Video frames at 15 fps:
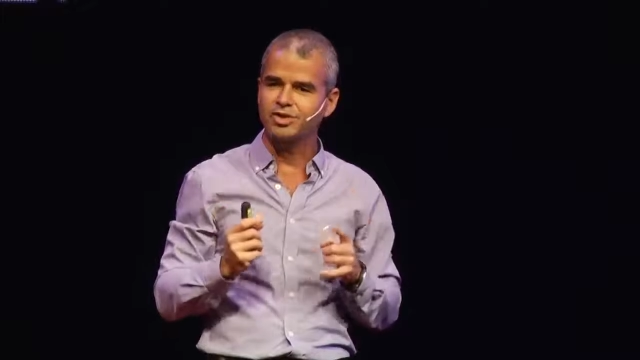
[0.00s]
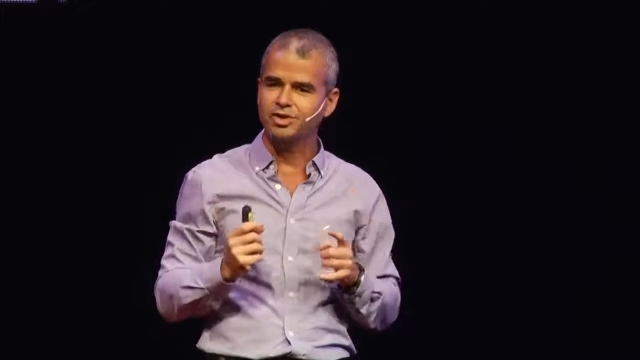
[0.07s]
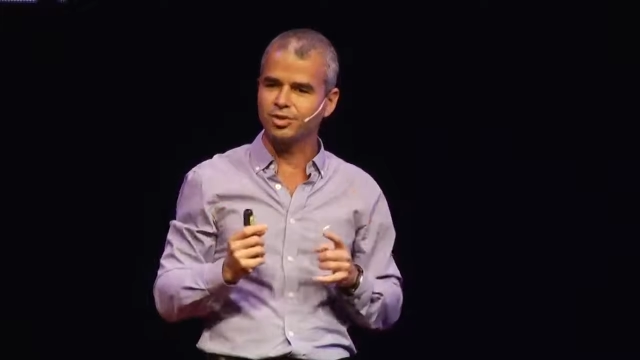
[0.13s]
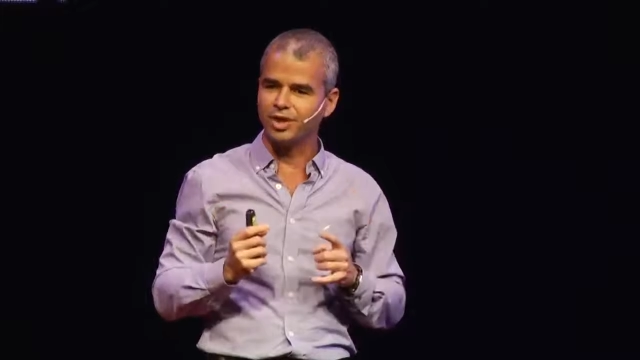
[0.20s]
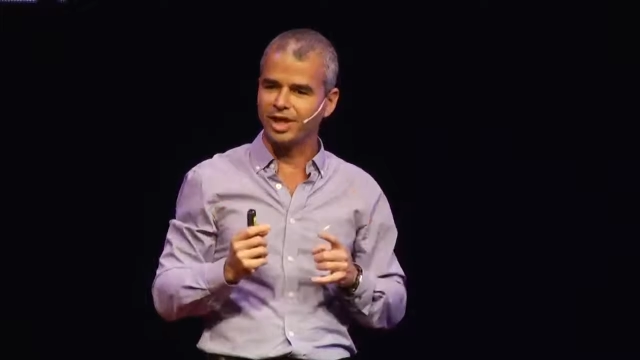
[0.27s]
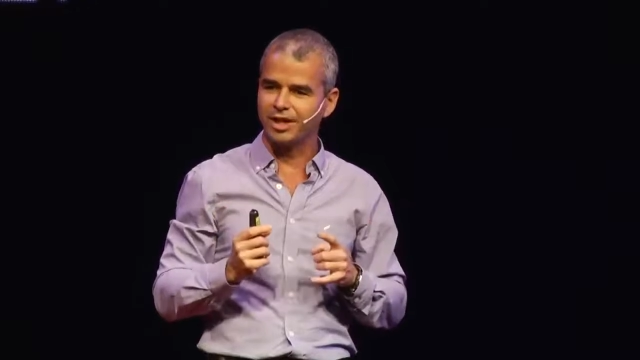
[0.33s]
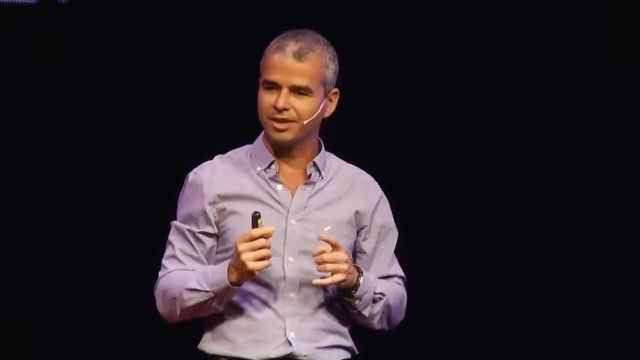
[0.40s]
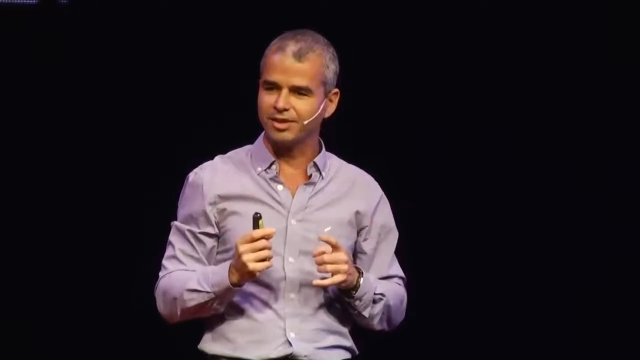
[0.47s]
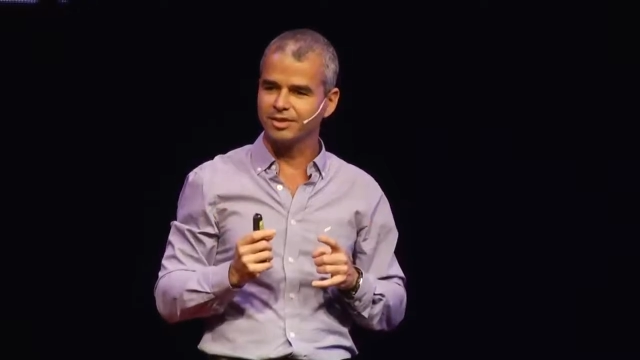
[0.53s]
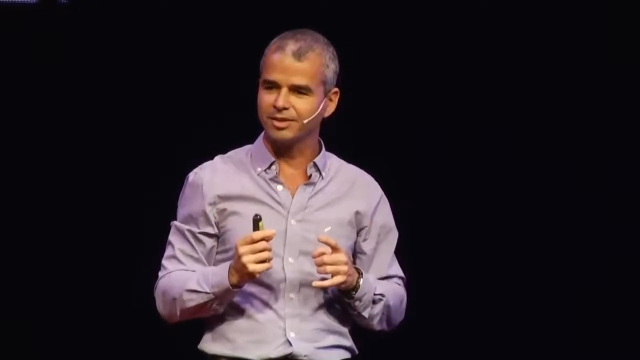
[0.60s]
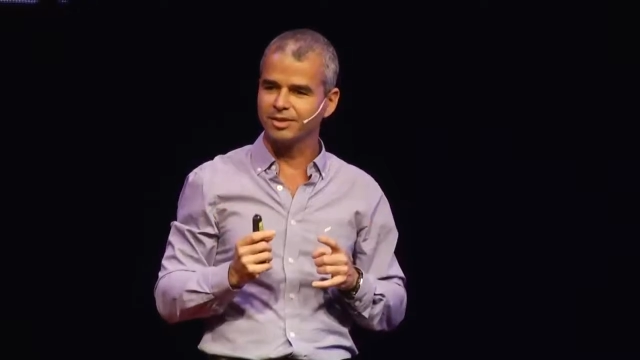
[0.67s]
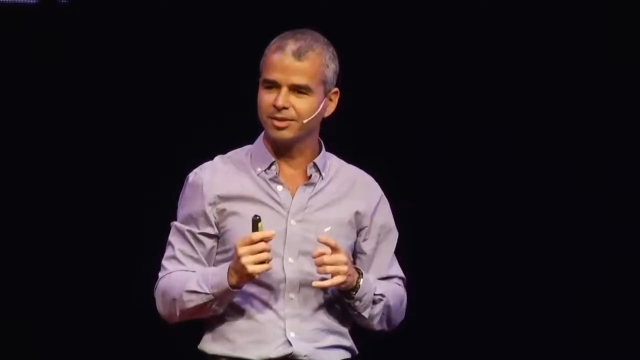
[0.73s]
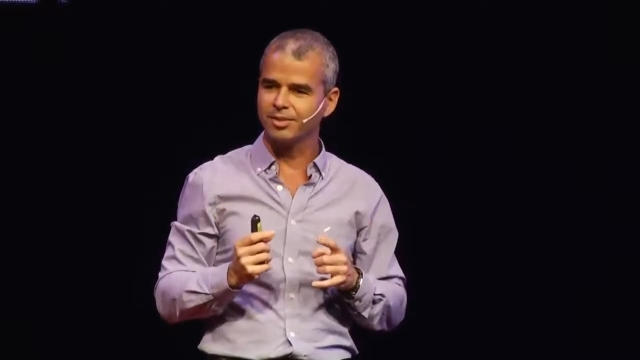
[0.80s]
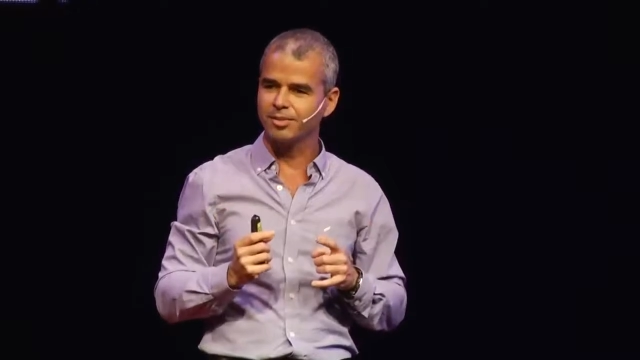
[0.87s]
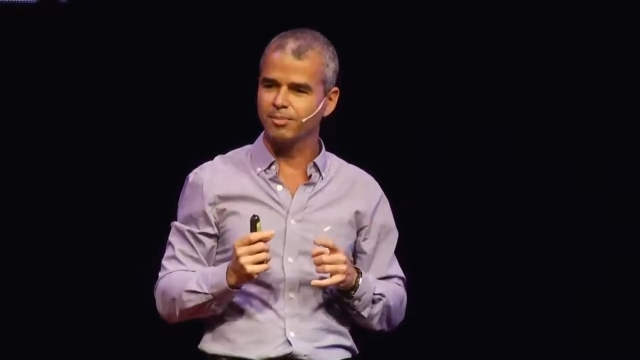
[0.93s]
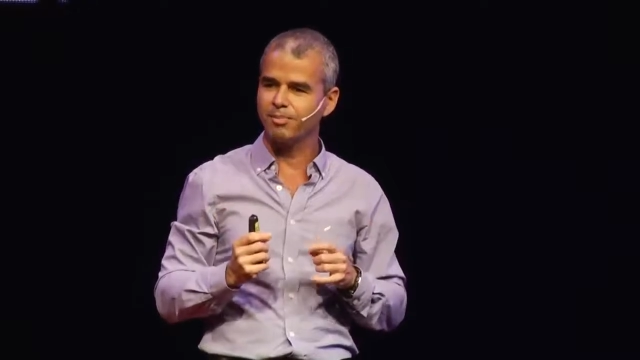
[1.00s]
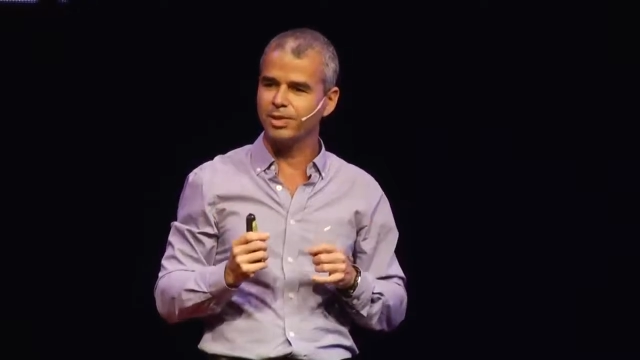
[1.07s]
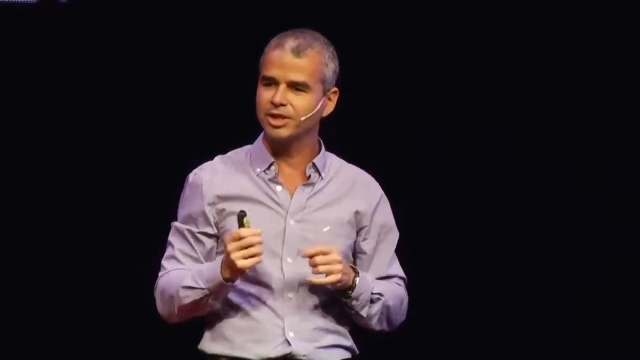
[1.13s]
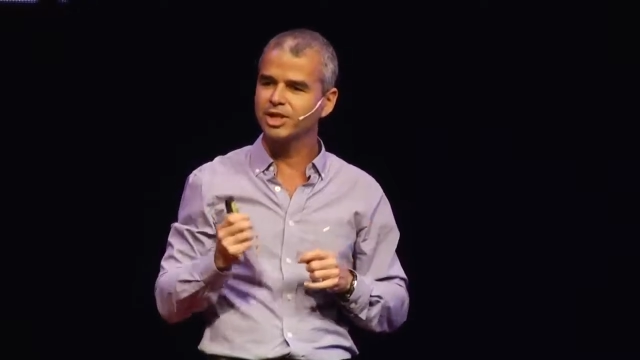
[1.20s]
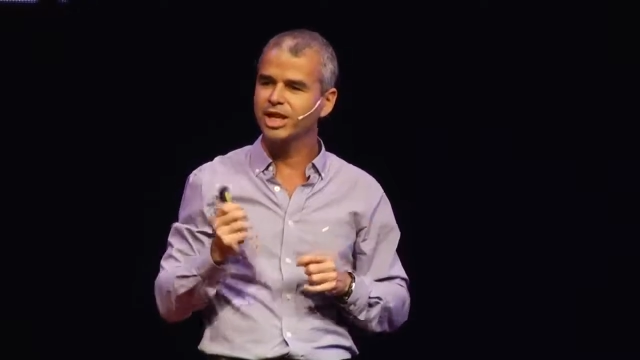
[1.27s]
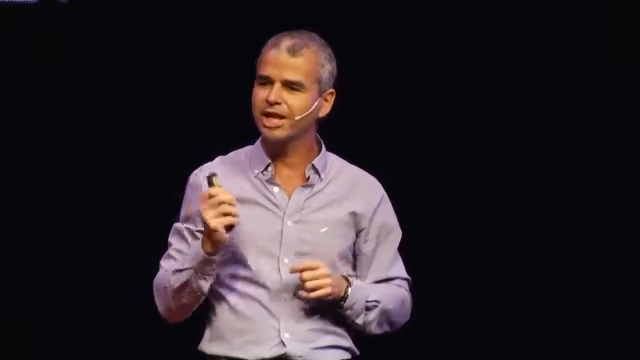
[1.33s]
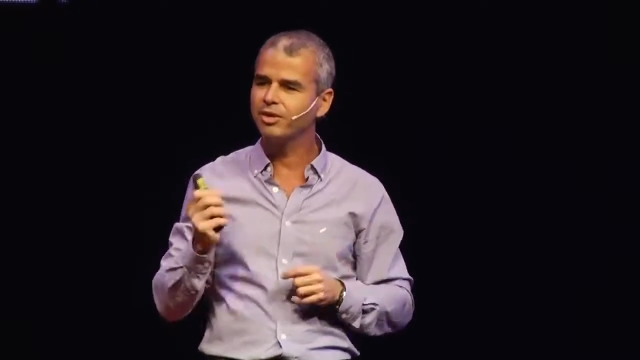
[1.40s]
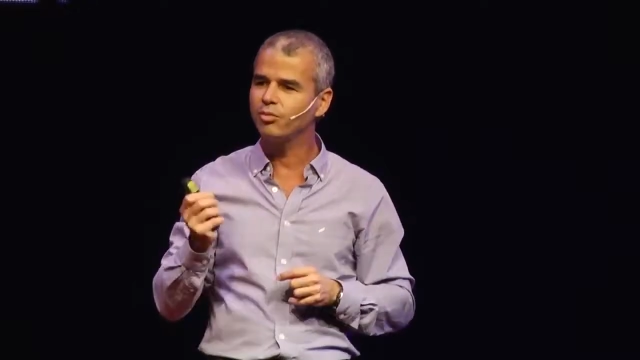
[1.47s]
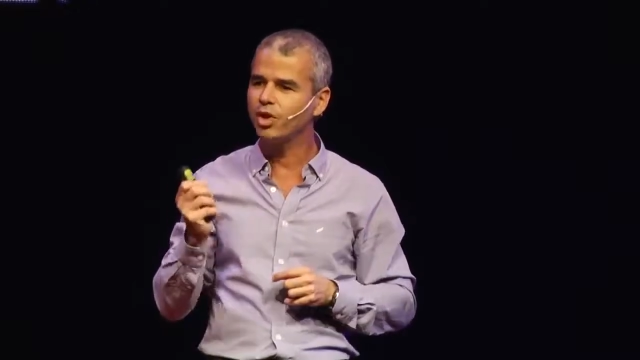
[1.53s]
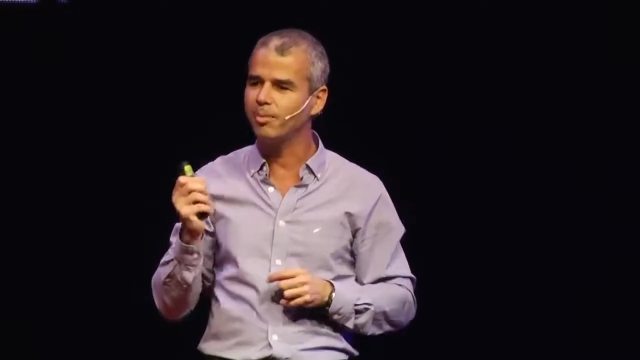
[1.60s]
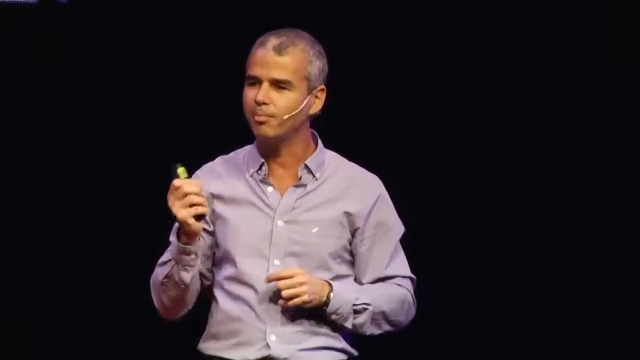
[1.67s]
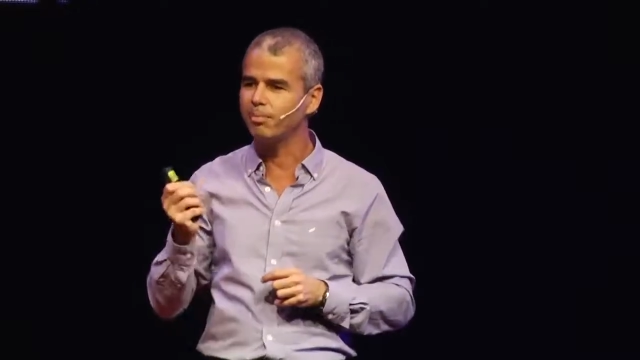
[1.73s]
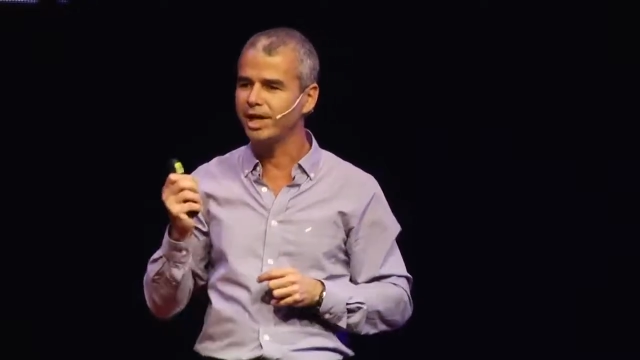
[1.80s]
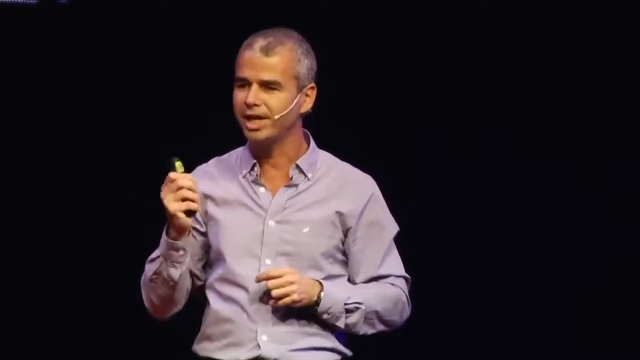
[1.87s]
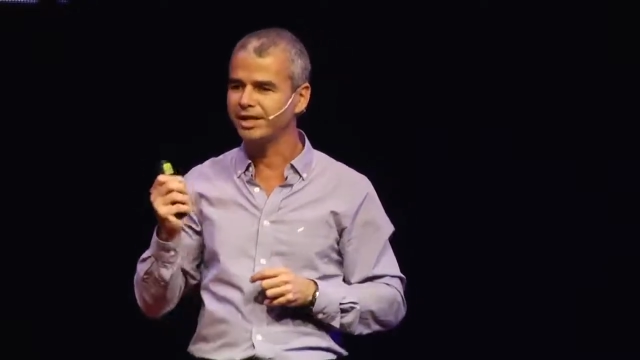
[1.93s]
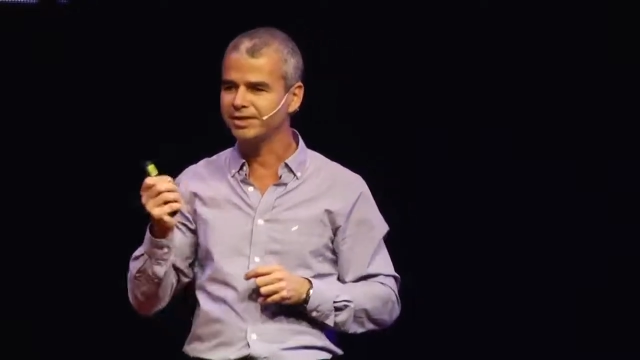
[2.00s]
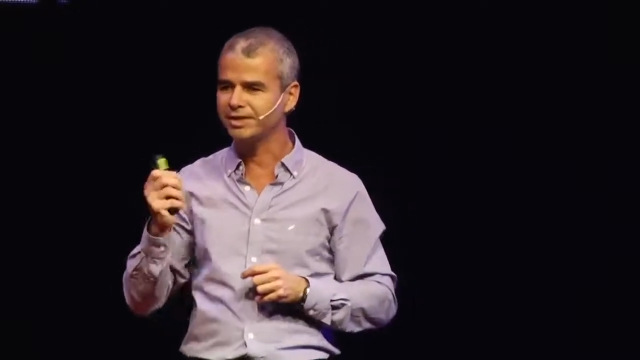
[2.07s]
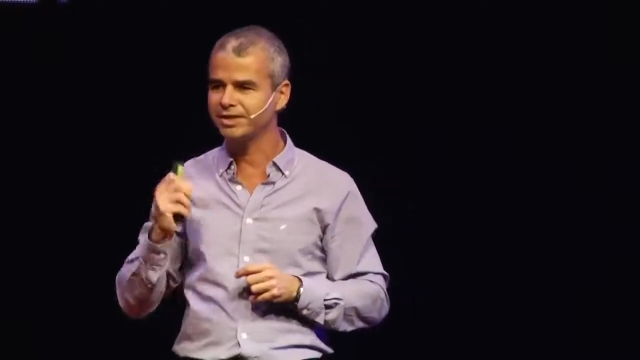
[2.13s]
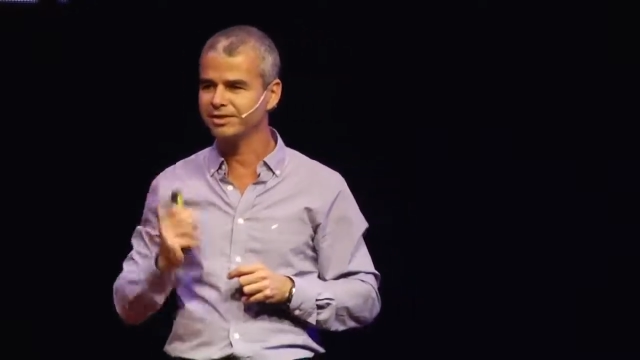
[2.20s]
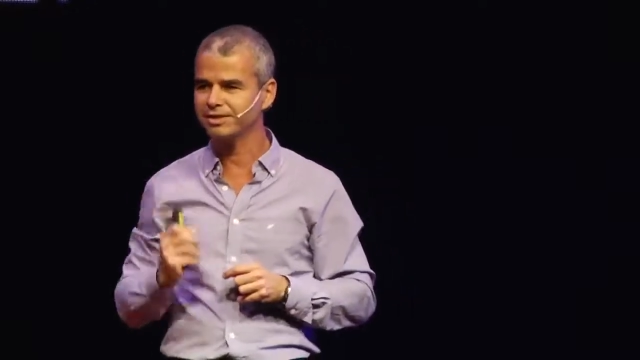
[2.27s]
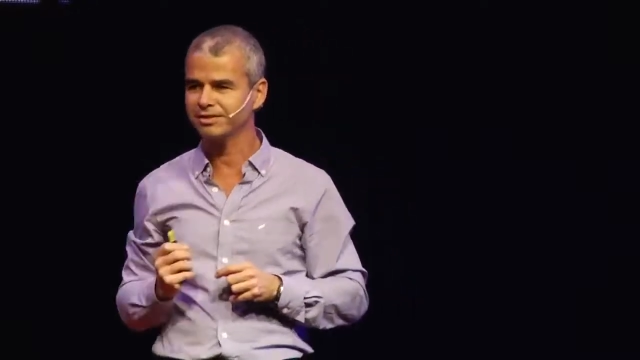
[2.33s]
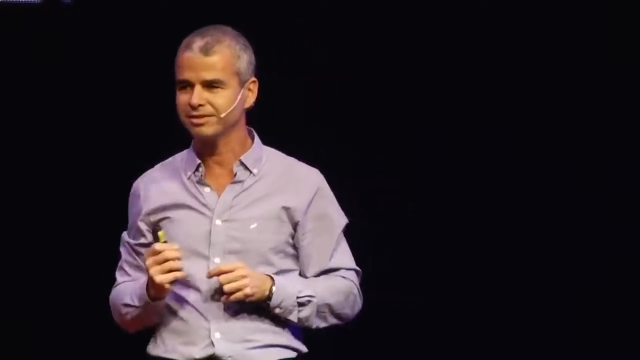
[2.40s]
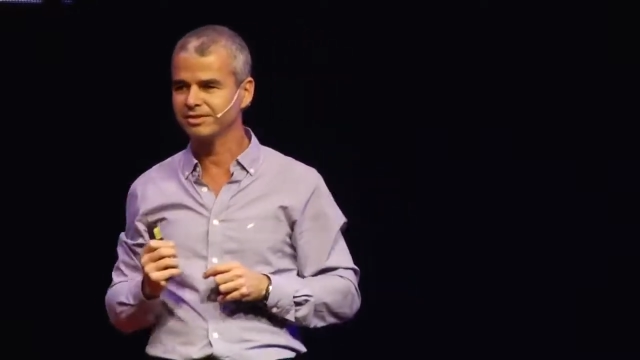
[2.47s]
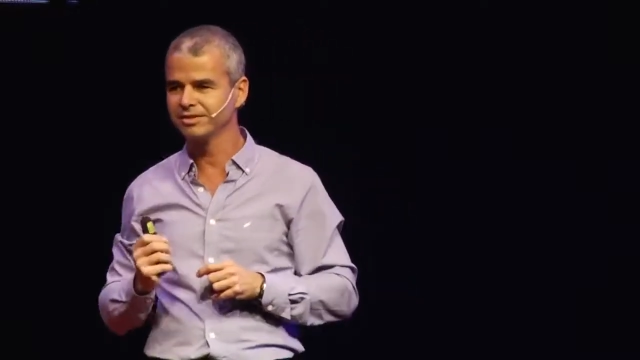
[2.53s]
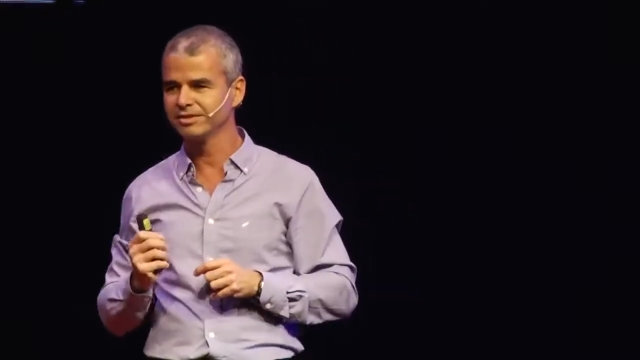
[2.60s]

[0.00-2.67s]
rational, but can we implant it?